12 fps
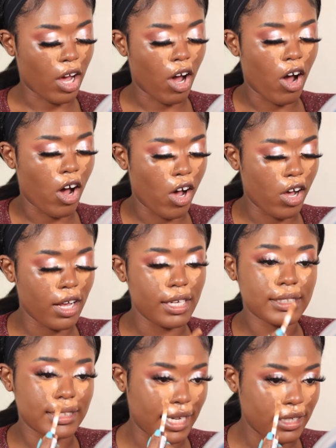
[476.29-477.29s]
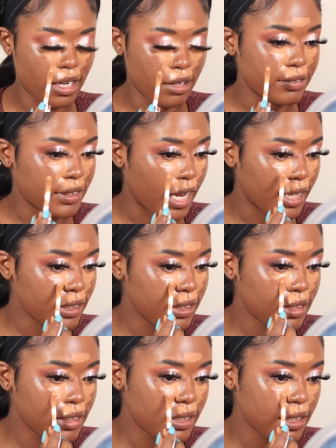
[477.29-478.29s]
are a 10 out of 10,
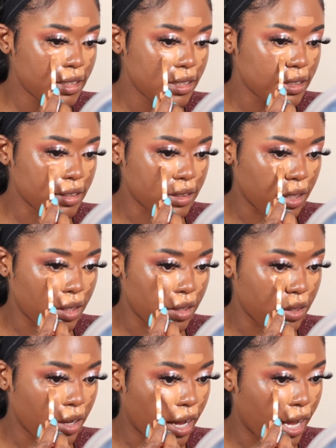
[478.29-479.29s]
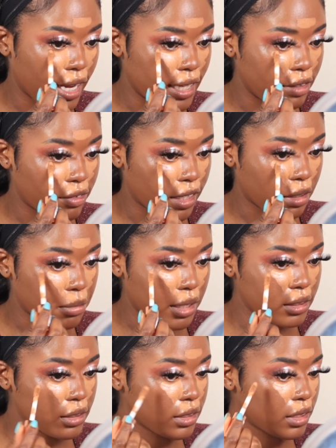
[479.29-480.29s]
so I highly
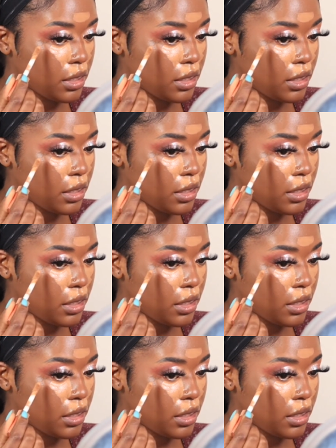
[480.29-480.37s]
recommend.